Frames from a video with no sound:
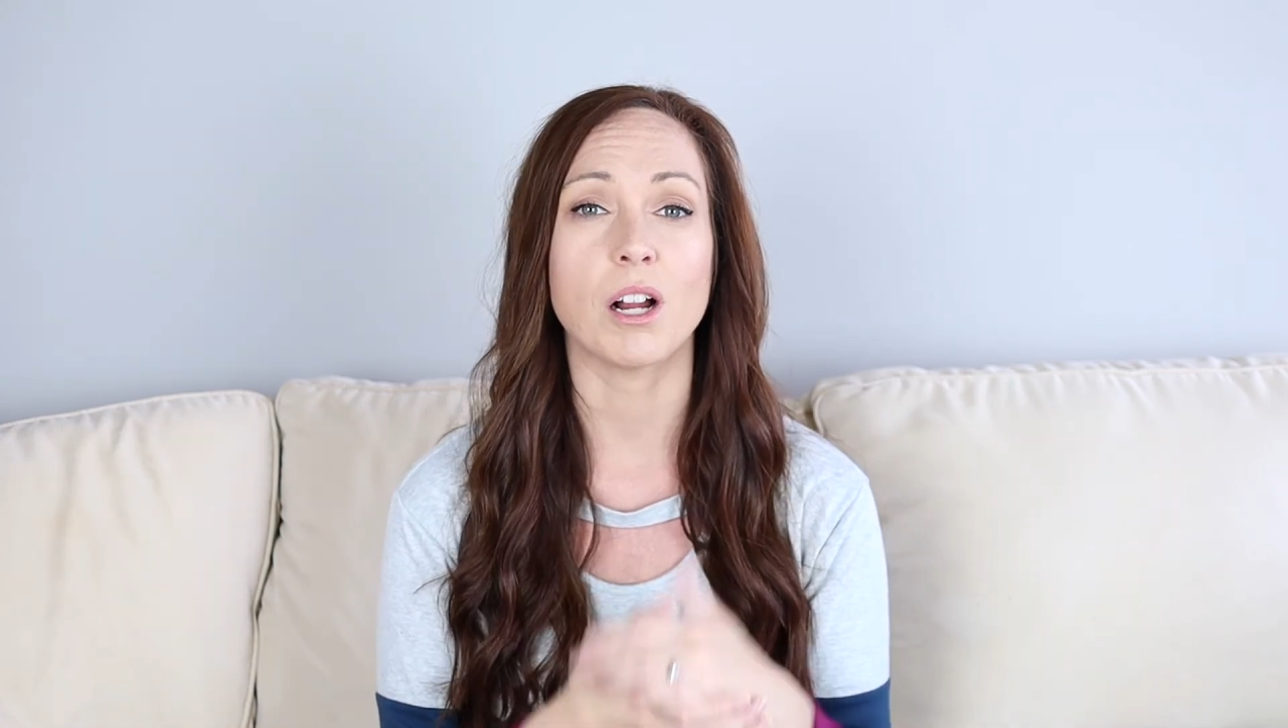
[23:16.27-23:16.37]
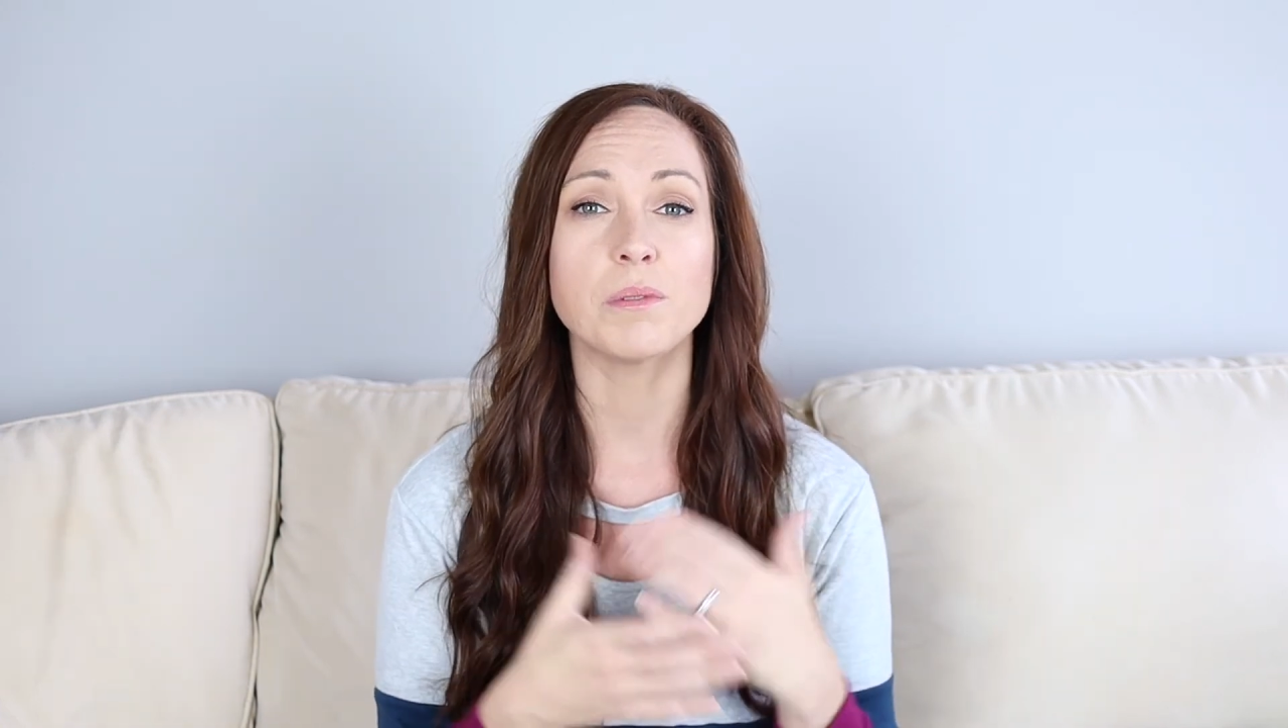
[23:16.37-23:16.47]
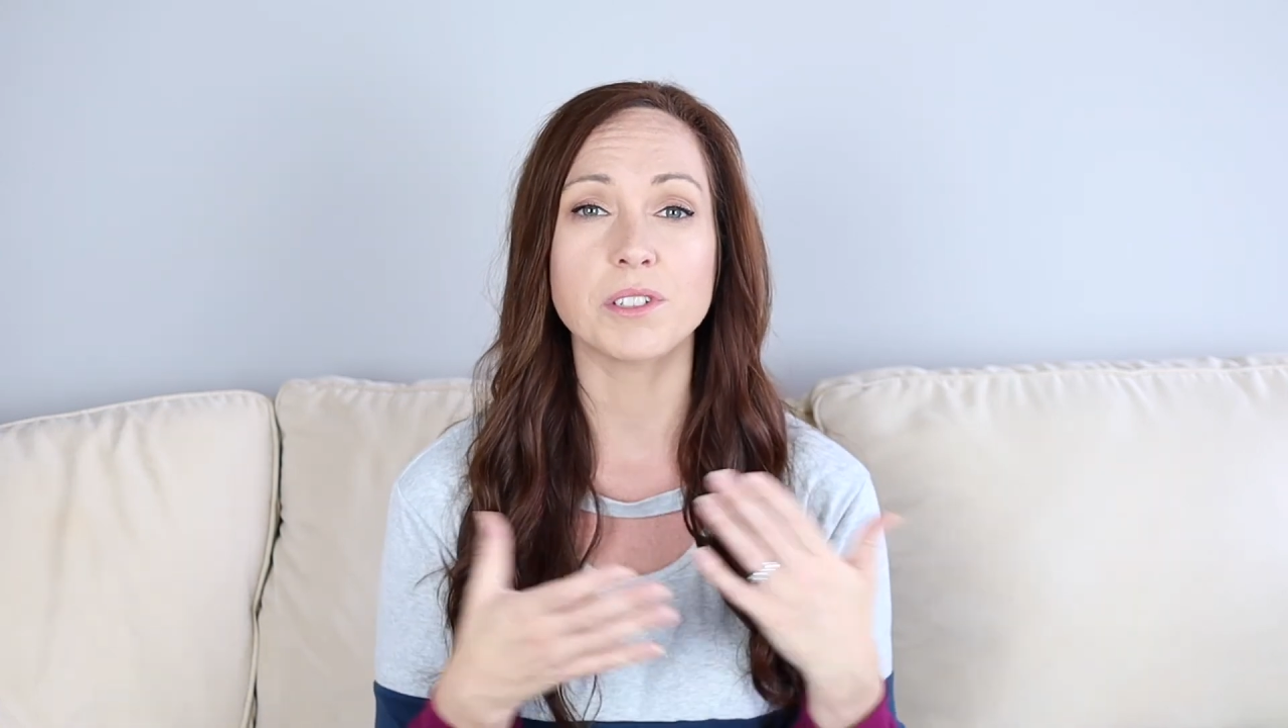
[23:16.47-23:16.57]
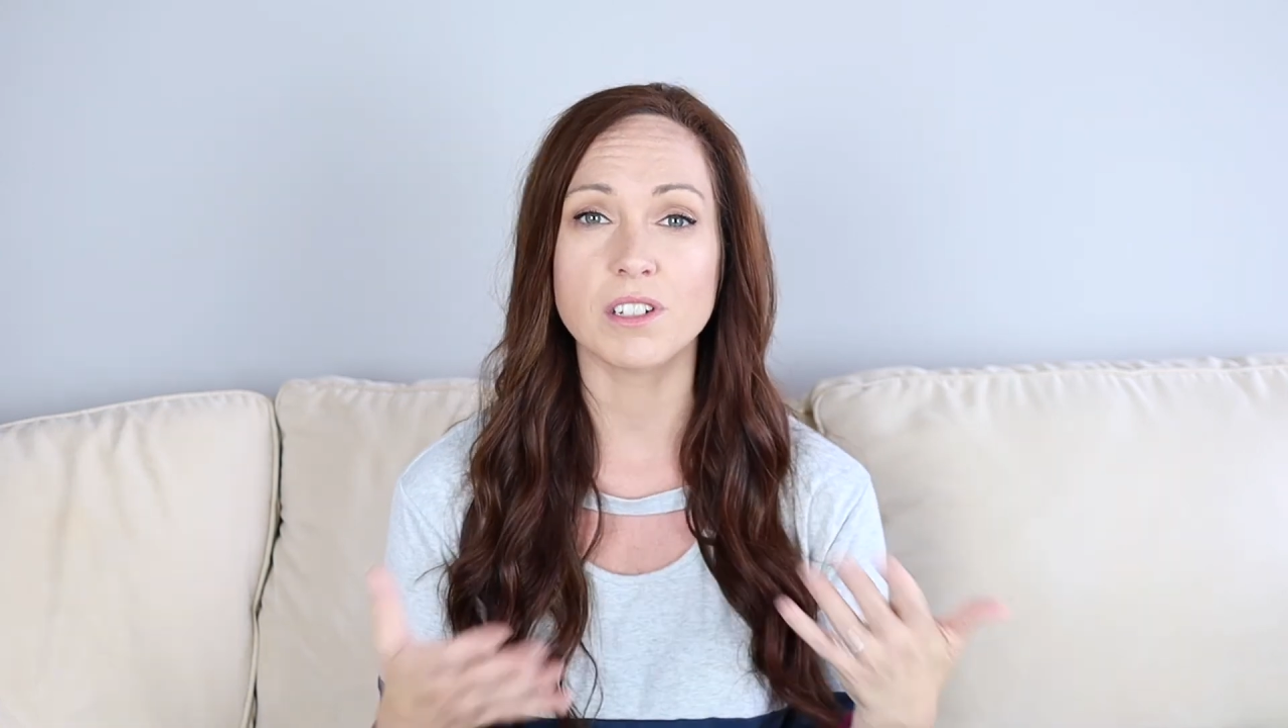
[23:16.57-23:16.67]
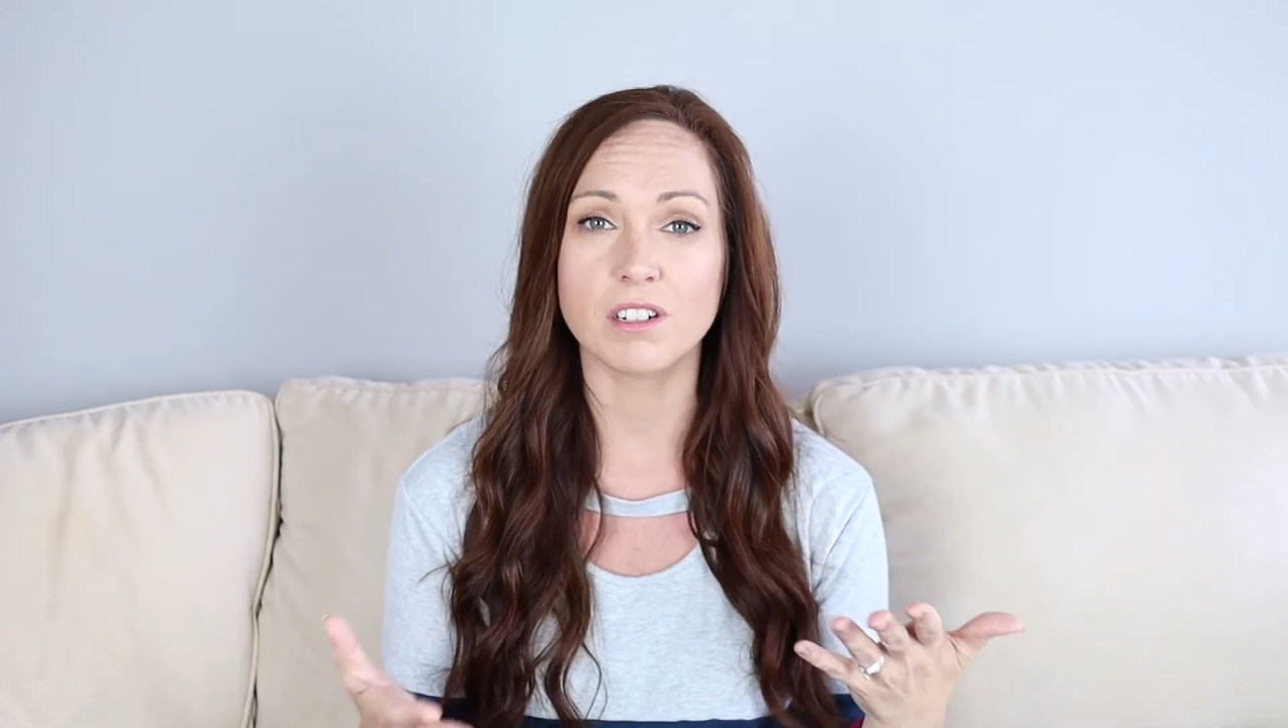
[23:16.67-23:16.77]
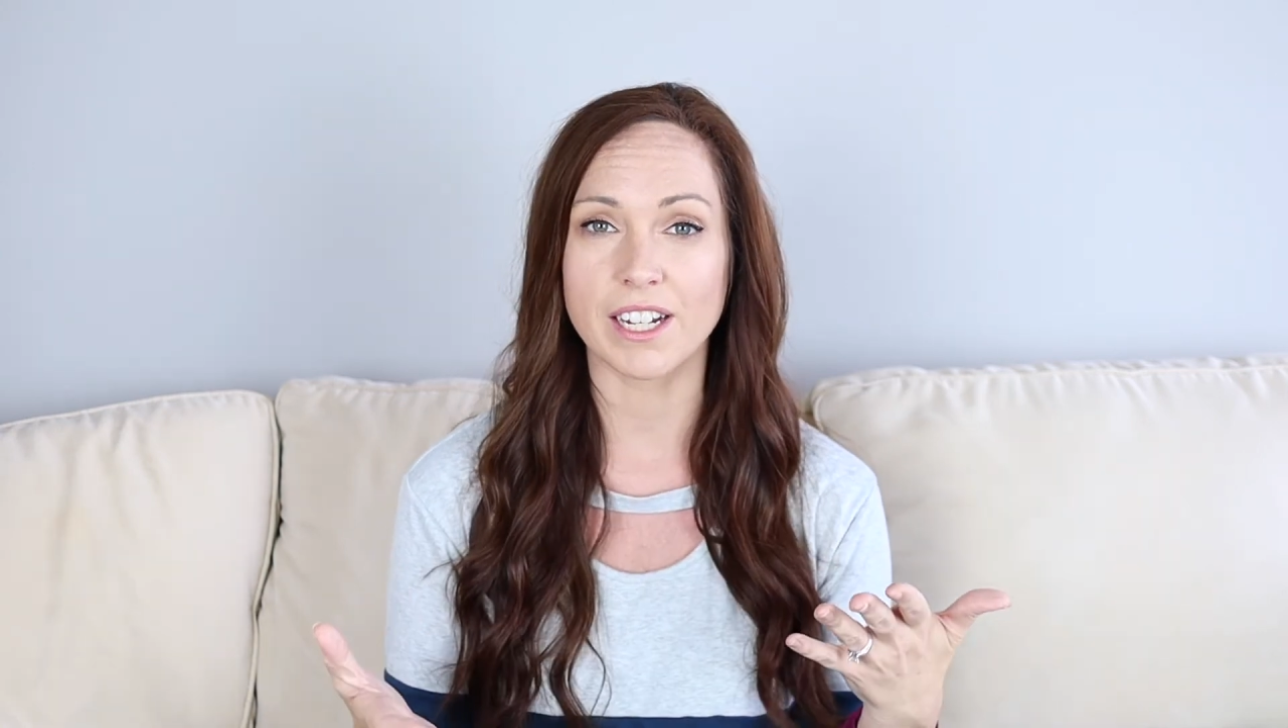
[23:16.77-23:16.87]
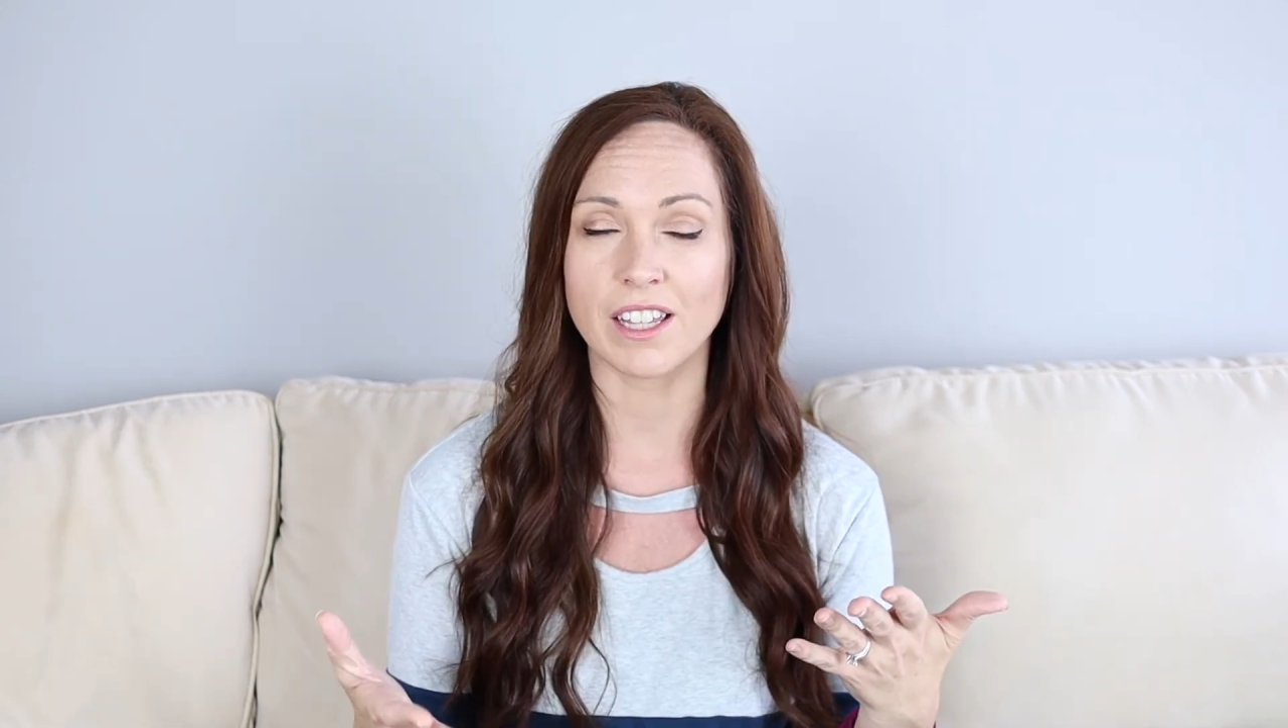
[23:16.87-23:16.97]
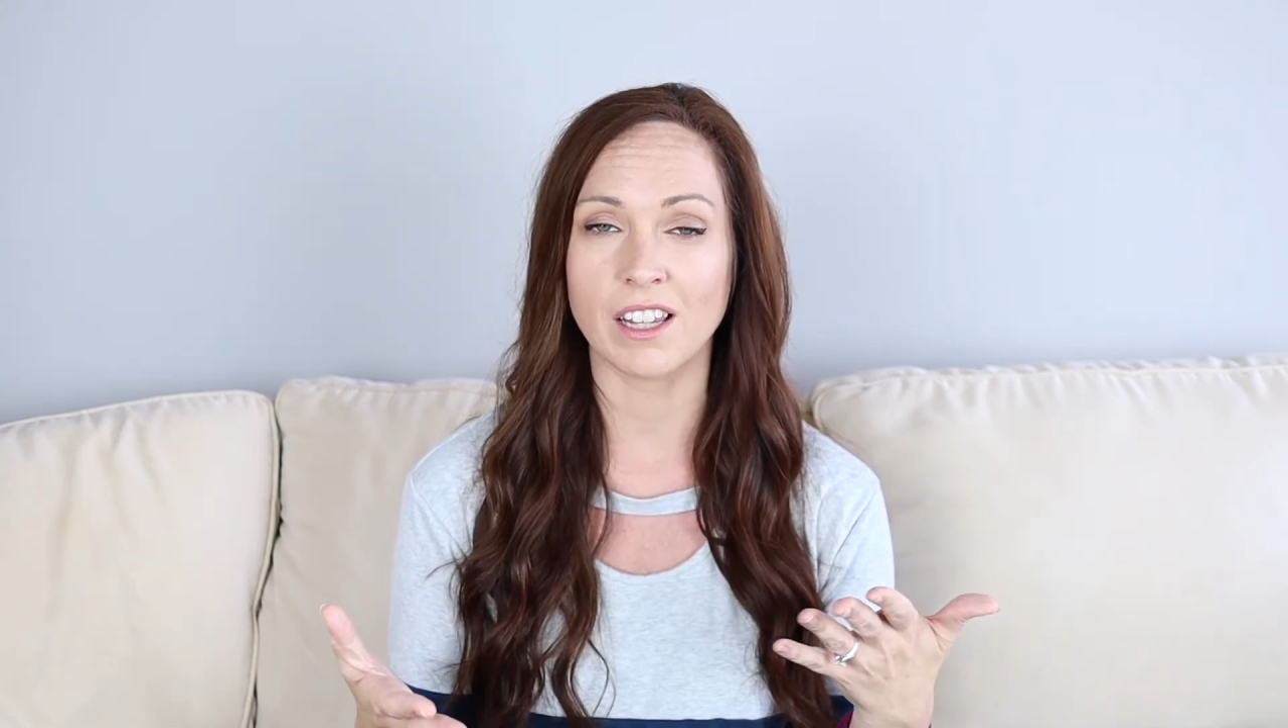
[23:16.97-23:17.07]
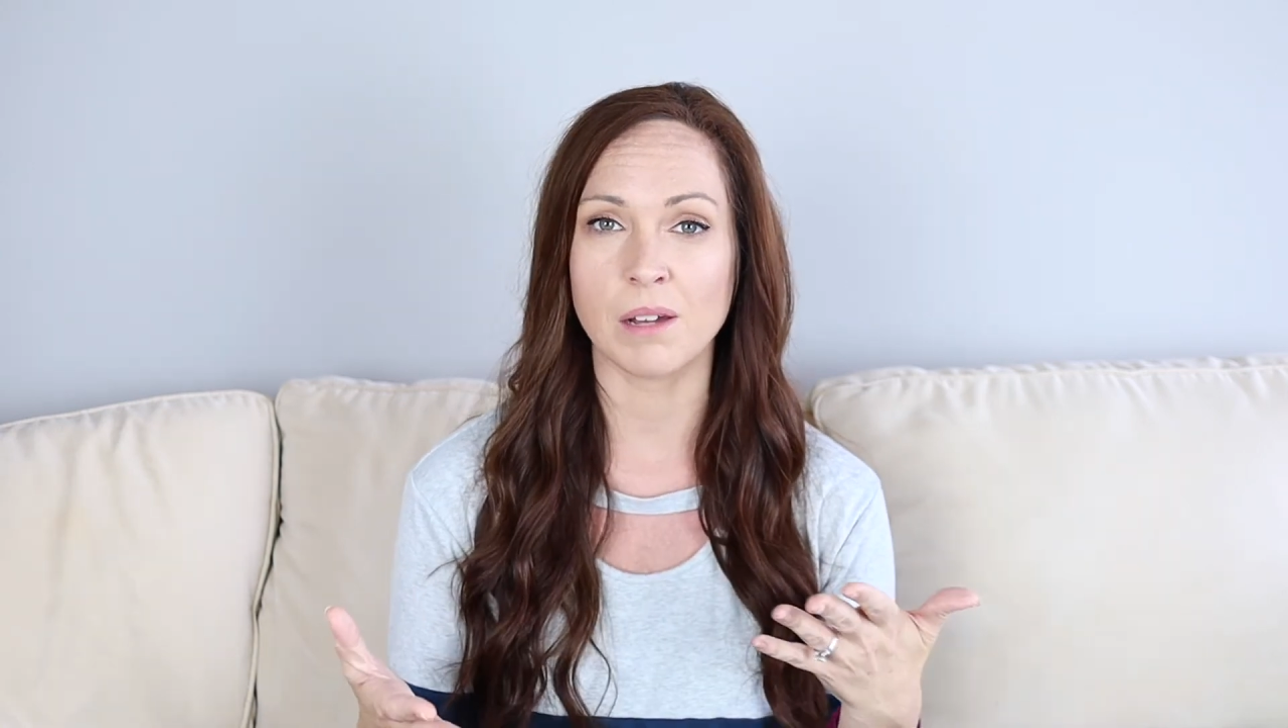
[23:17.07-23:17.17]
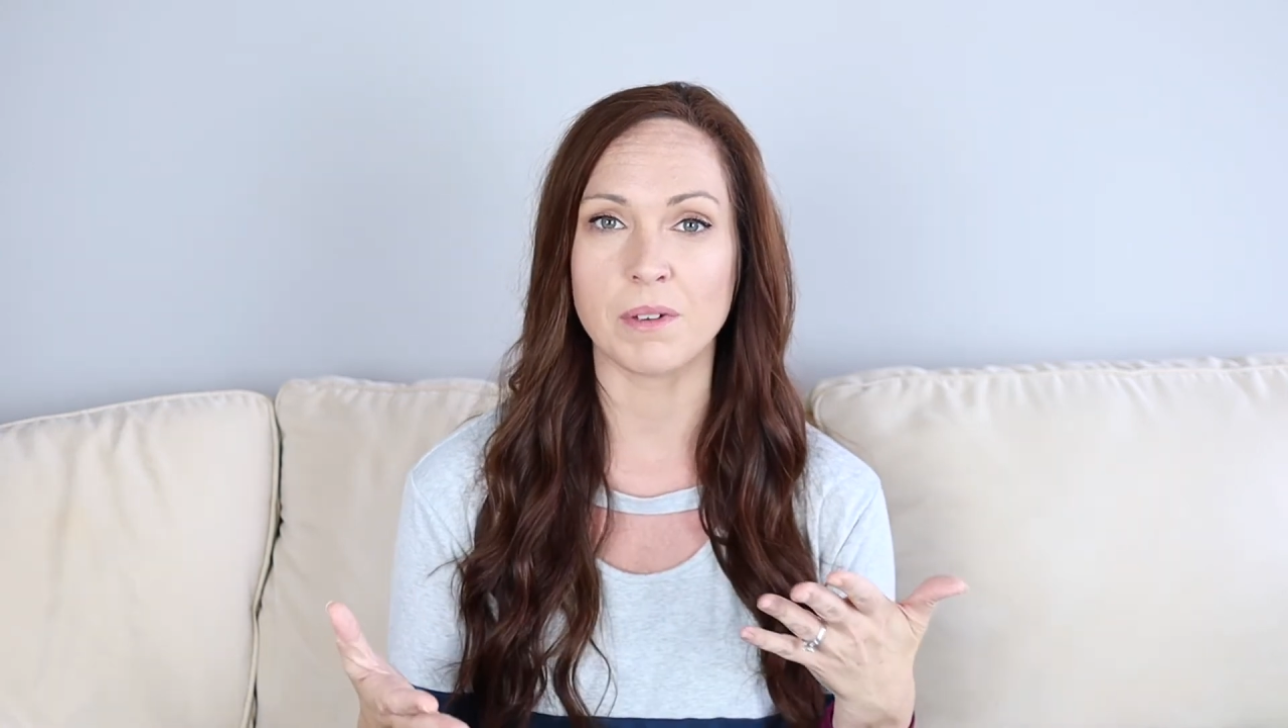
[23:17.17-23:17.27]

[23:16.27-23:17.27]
homeschool curriculum